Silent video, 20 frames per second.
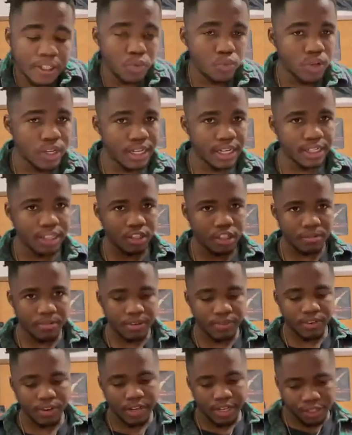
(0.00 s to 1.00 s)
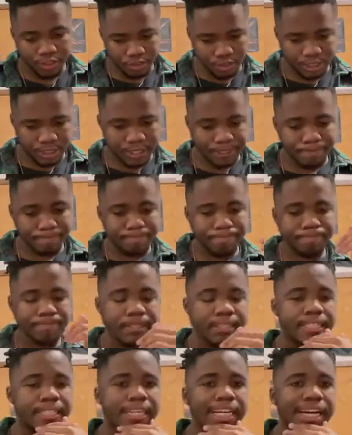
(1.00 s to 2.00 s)
weekend is going to be very interesting,
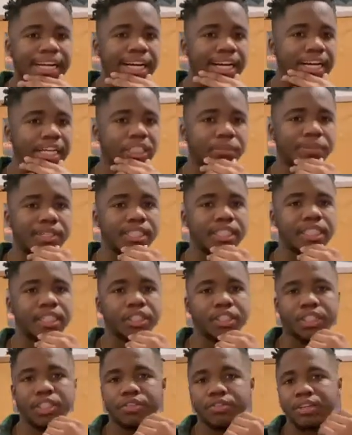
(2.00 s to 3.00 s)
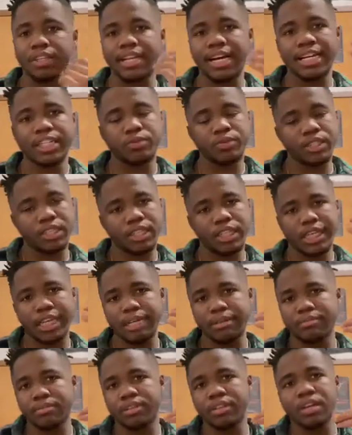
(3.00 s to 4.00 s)
especially considering last week's
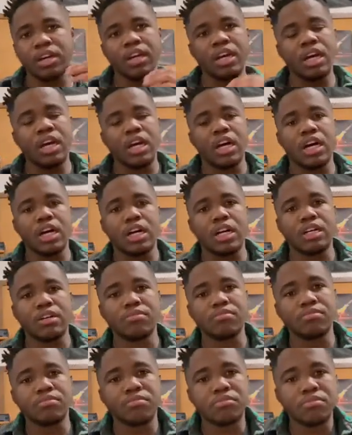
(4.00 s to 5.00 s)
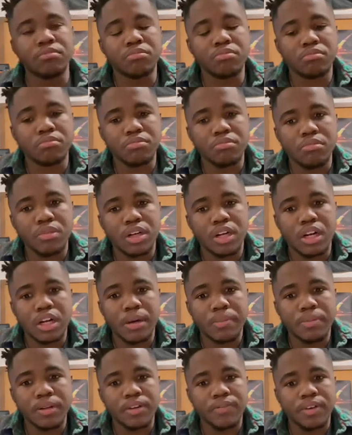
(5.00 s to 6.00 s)
games, a
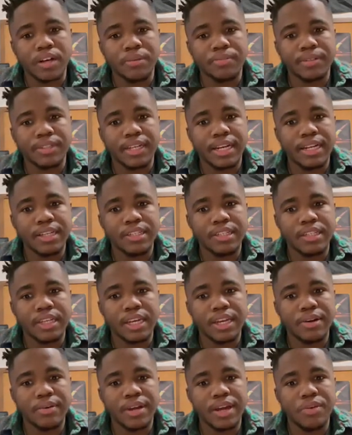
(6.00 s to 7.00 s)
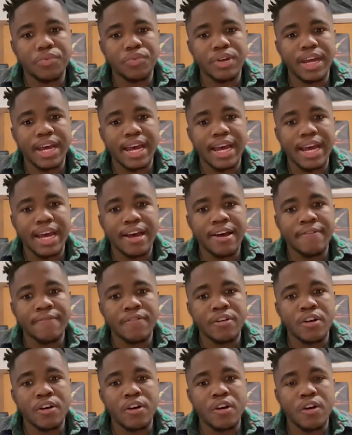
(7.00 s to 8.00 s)
couple of upsets, and we have
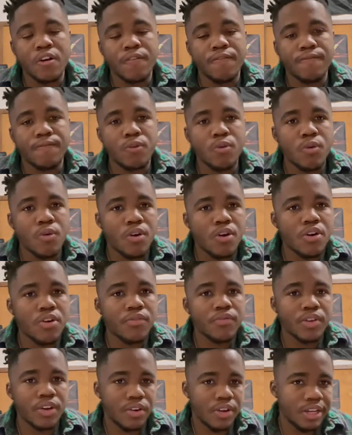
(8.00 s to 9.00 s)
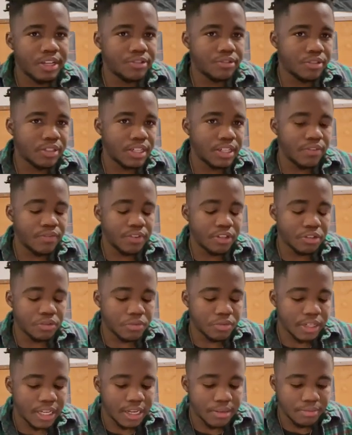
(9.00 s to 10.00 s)
4 very interesting
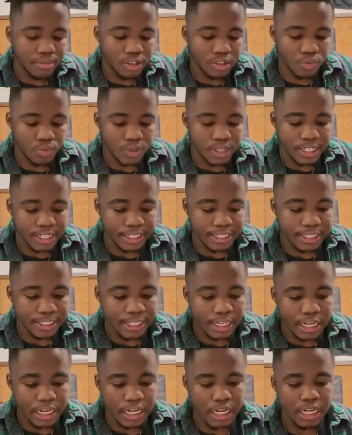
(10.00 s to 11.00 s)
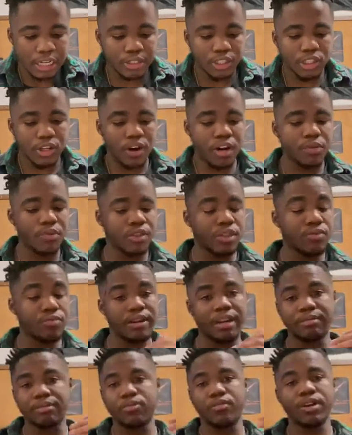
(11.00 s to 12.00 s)
divisional games this weekend, starting with the
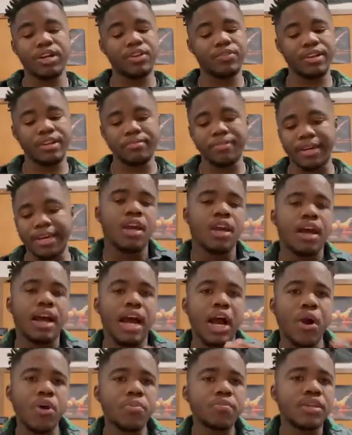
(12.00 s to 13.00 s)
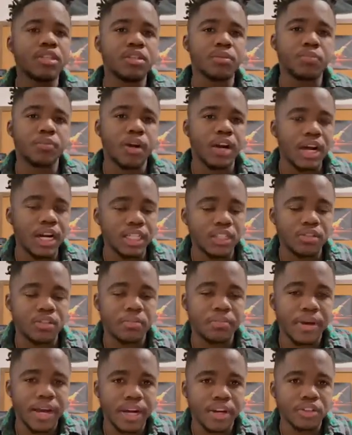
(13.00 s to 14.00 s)
Rams going to Green Bay. I would be surprised if
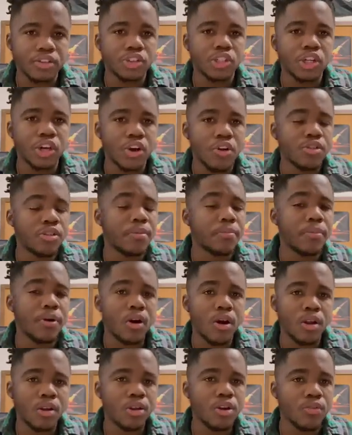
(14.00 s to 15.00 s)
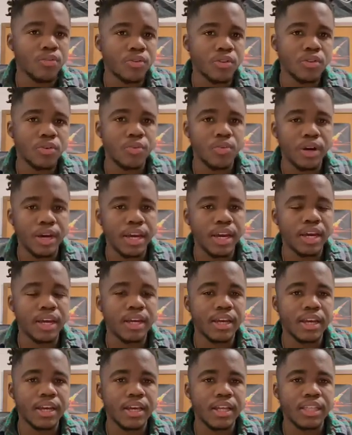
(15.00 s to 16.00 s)
the Packers turn the ball over the way
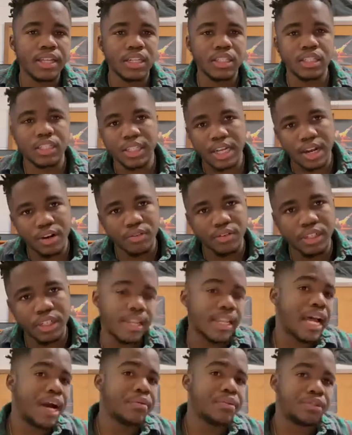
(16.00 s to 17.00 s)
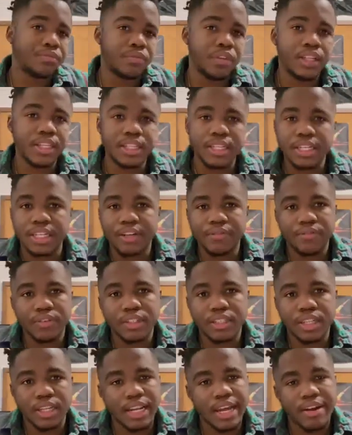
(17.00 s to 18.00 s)
that Seattle did. That was really the
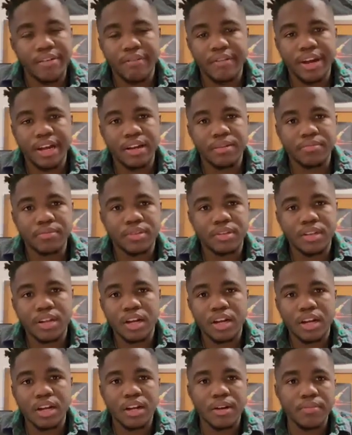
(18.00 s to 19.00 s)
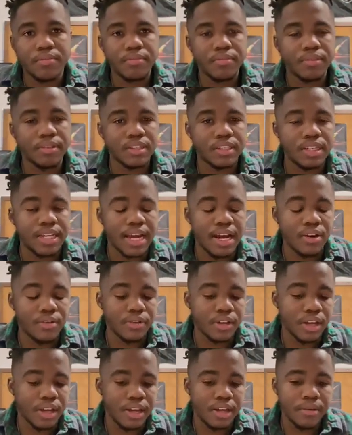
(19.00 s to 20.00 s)
difference in that Rams-Seattle
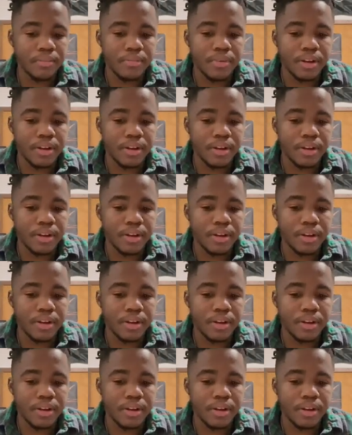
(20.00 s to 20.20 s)
game.